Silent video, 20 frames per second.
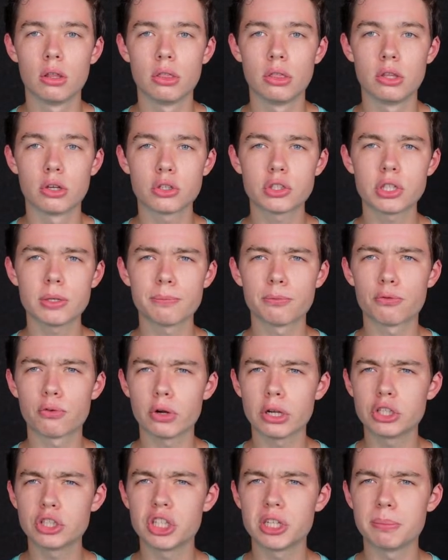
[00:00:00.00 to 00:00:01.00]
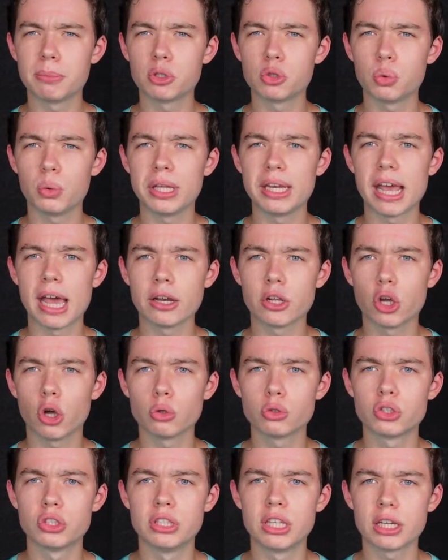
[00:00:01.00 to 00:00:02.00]
There's some friction between head
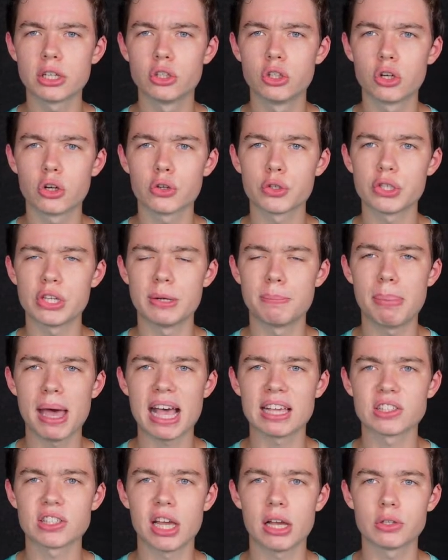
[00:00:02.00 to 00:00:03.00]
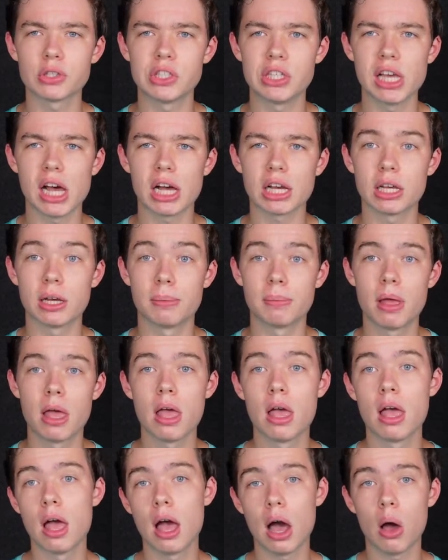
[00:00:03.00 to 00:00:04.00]
coach Nick Nurse and Pascal Siakam.
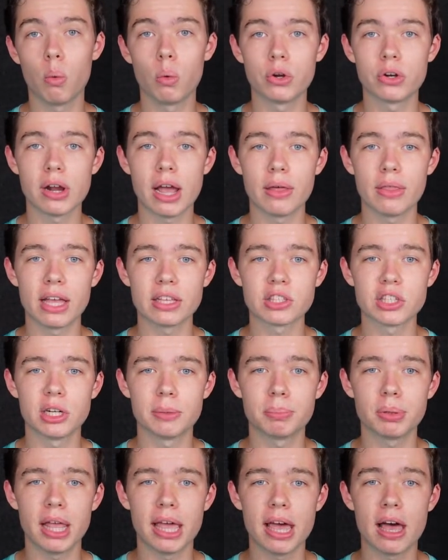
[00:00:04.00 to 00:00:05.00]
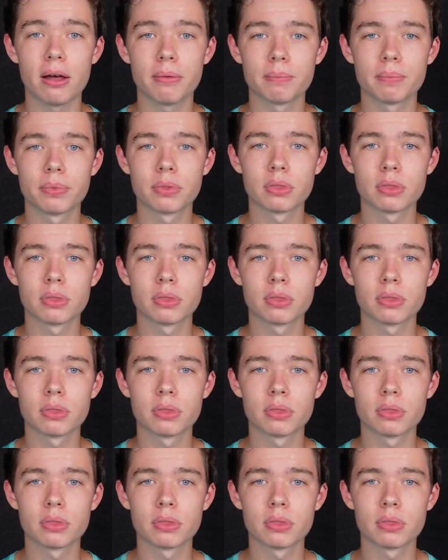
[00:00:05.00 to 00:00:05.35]
I wonder how that's going to play out.